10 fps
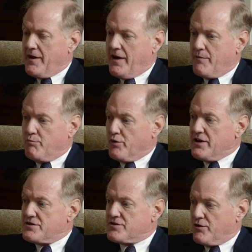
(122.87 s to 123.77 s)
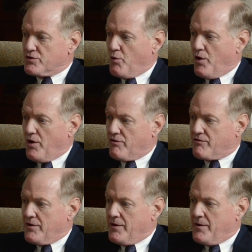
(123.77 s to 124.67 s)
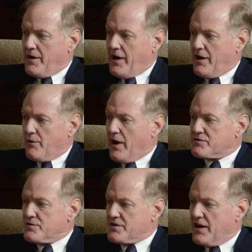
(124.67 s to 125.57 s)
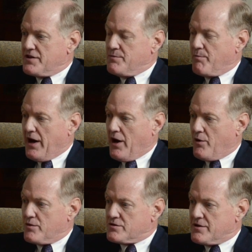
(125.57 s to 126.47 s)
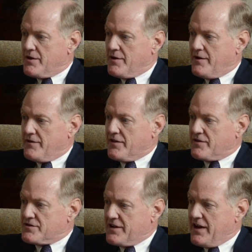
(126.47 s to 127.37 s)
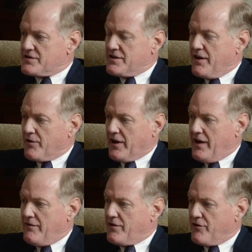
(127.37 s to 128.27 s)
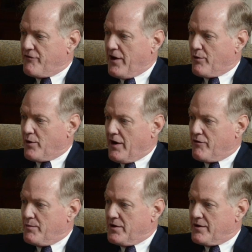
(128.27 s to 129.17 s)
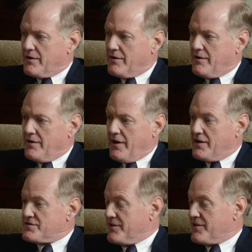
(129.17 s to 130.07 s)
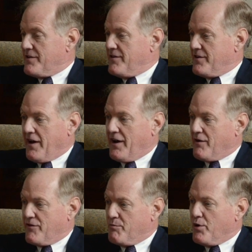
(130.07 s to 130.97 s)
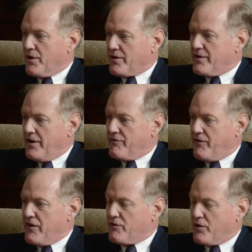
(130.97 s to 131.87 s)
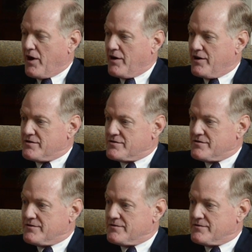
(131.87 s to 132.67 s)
have breached those walls and are exercising powers that the states never gave to the federal government. Hence the title of the book, Unfaithful Guardians.